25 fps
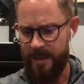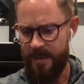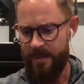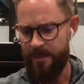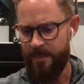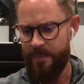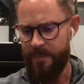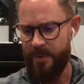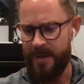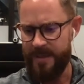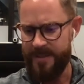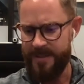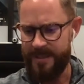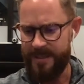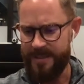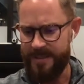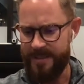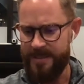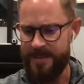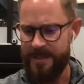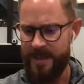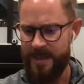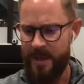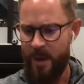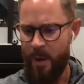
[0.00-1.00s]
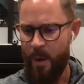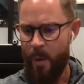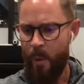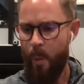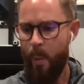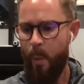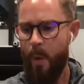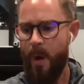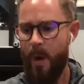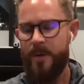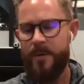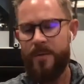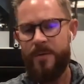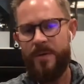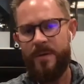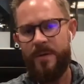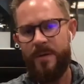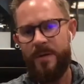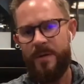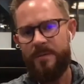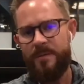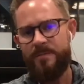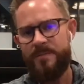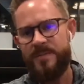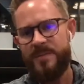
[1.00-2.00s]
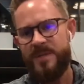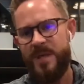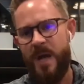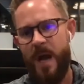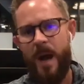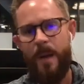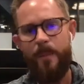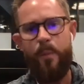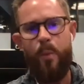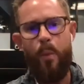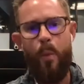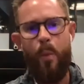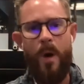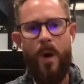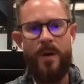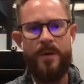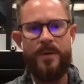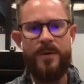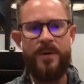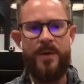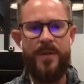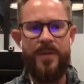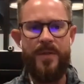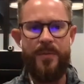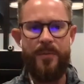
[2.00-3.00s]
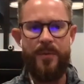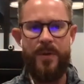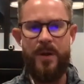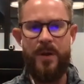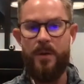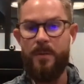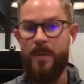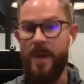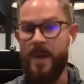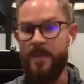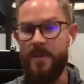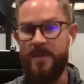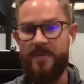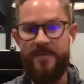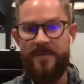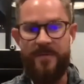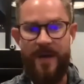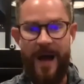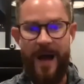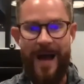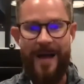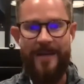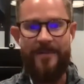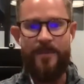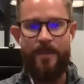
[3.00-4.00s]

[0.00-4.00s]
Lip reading: processes. What are the top 1 to 3 or maybe 5